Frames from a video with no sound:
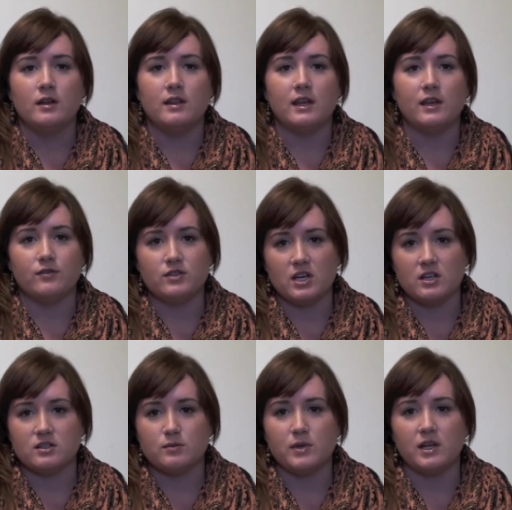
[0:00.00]
they've
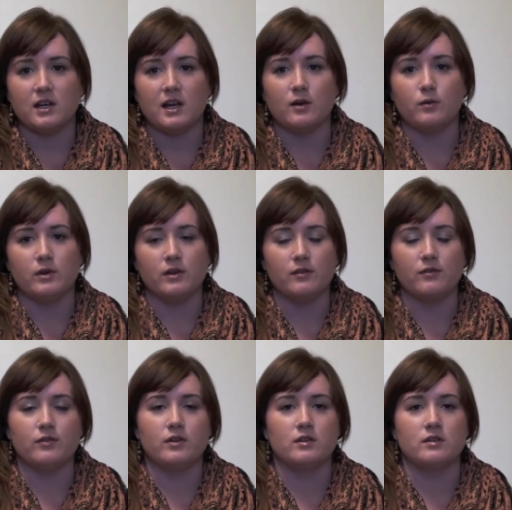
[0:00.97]
changed me and how we
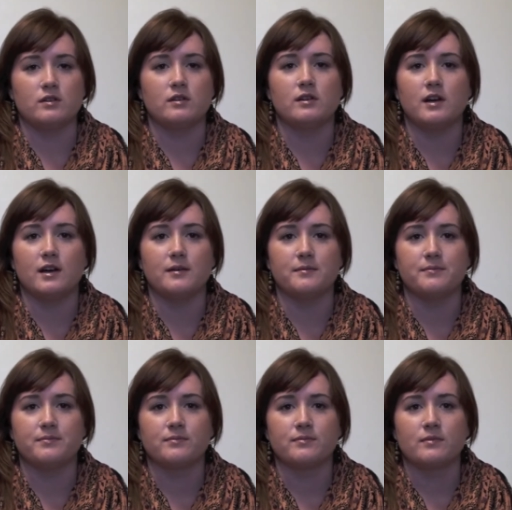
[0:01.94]

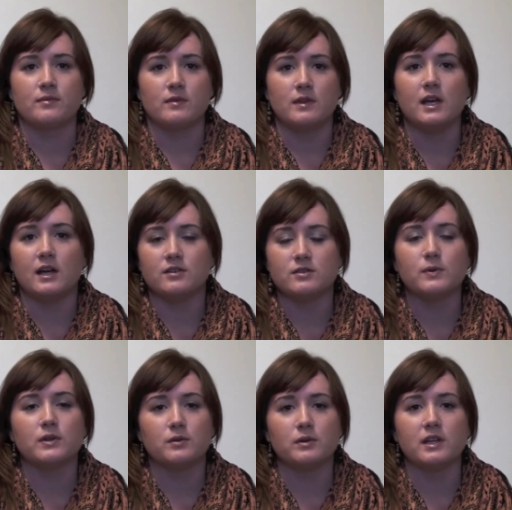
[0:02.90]
have just
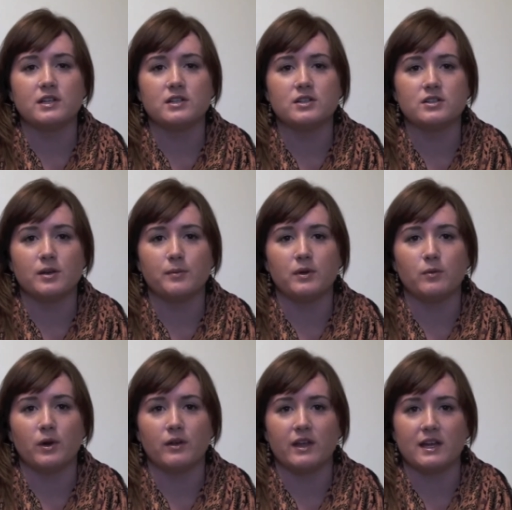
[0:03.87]
built a relationship and
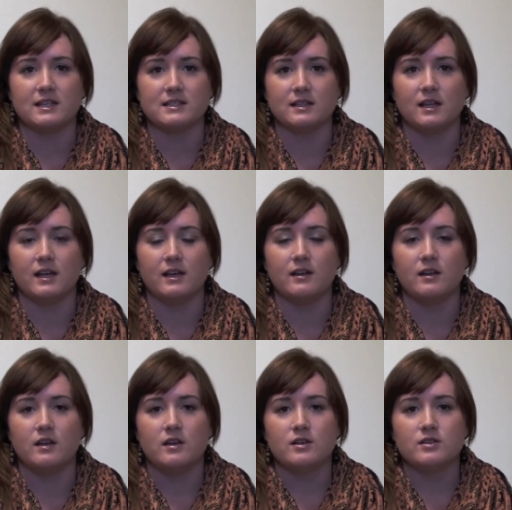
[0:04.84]
where that has led.
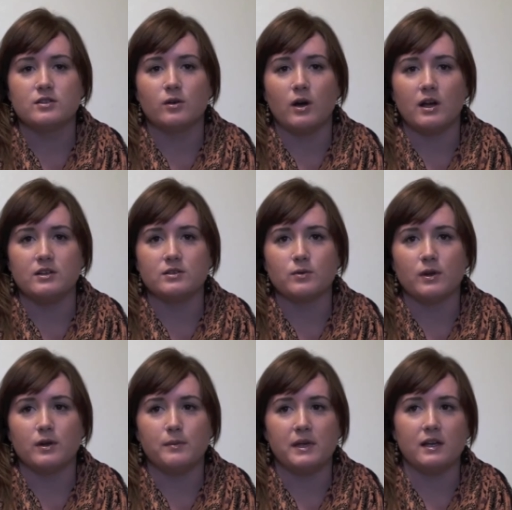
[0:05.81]
So I just
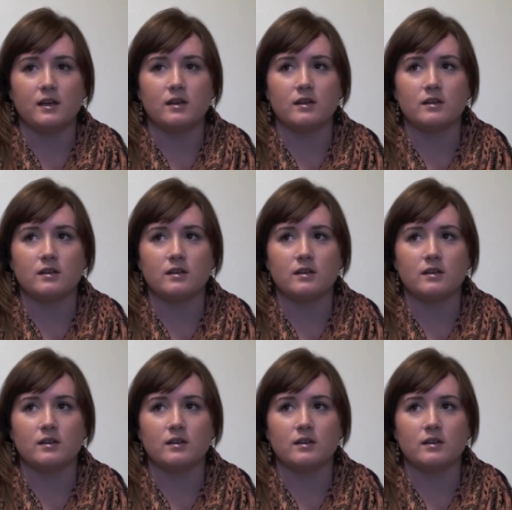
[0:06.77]
want to make,